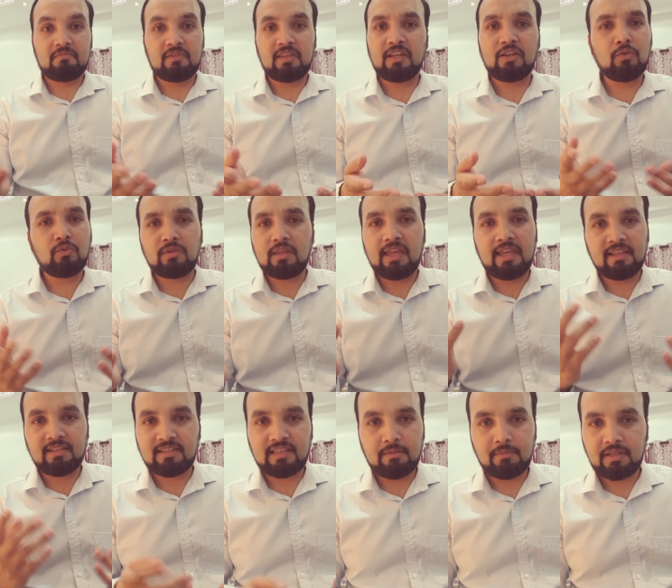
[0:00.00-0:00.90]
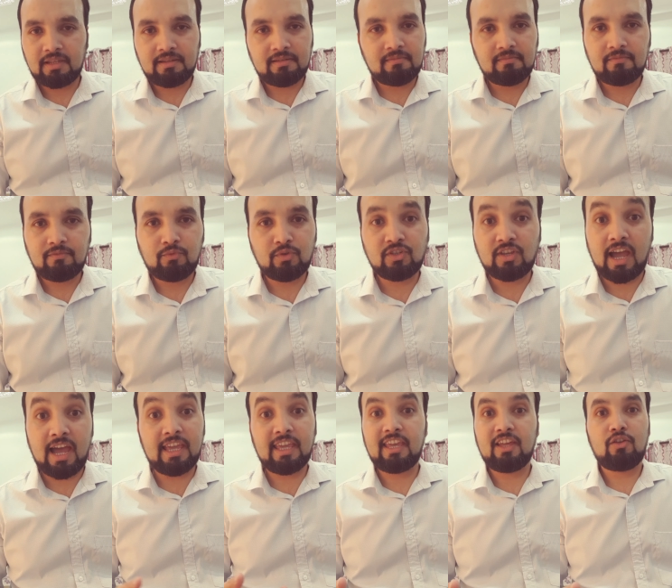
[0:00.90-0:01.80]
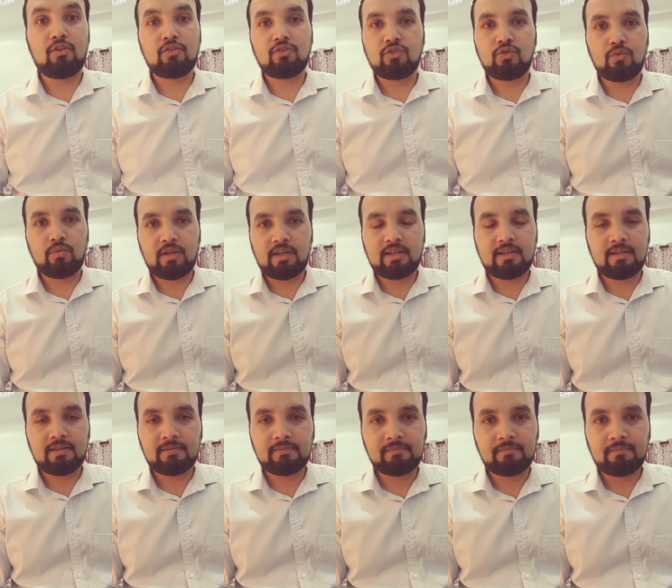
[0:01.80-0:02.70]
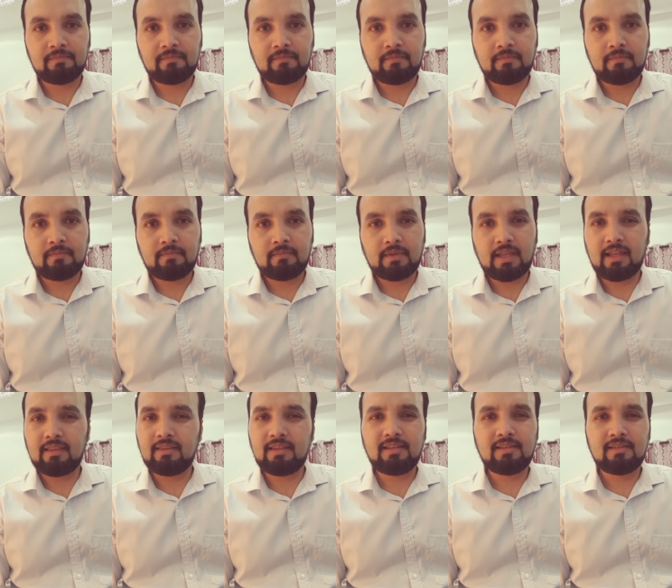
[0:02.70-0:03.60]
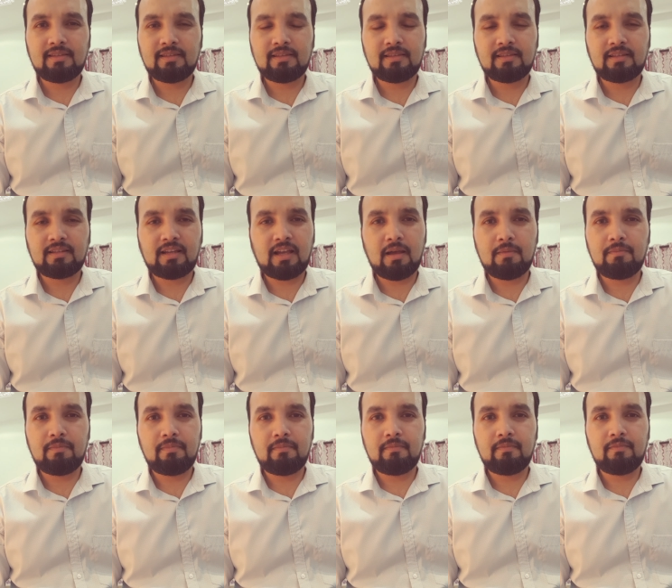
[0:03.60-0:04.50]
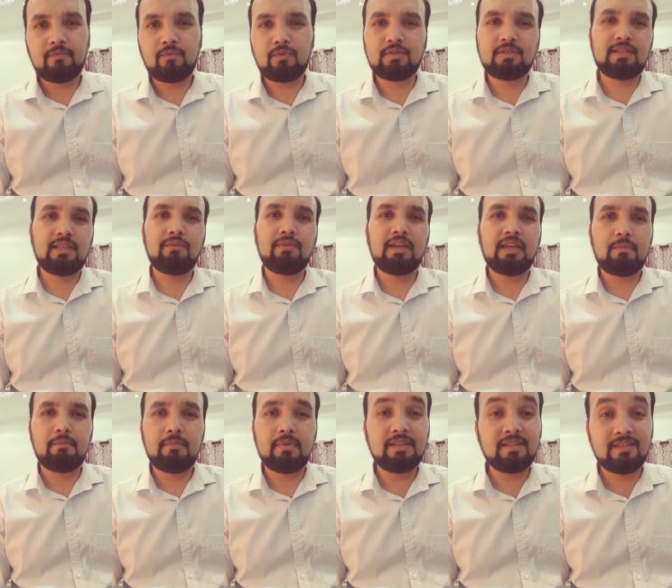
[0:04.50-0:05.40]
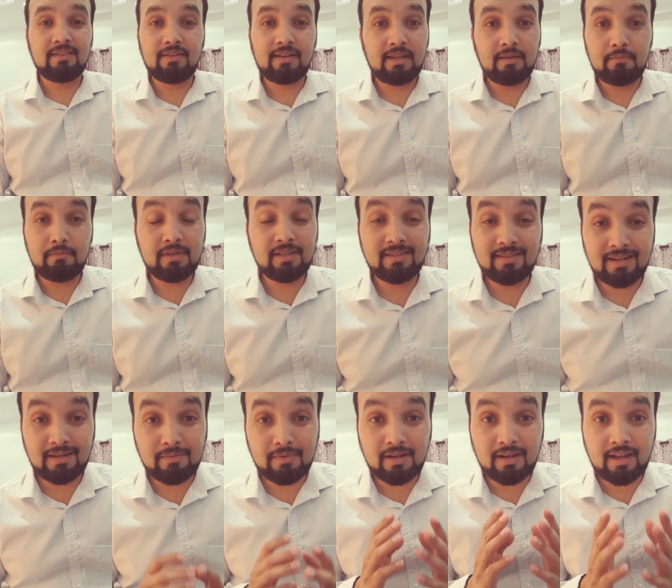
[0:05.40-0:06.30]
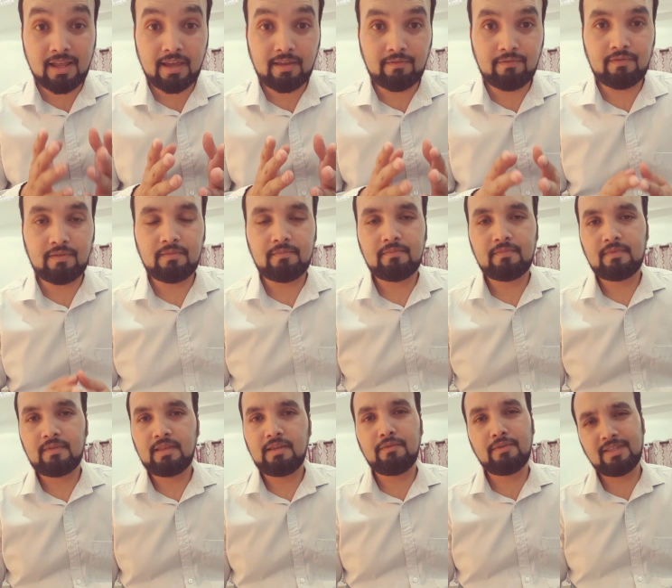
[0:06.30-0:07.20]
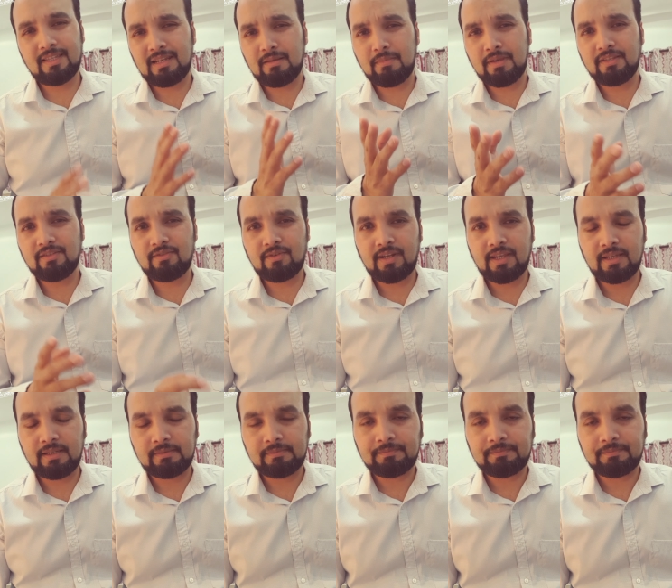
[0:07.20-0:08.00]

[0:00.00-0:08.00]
they do things, I mean, which I cannot do it. And this cub was living a misery, miserable life. He was in a misery.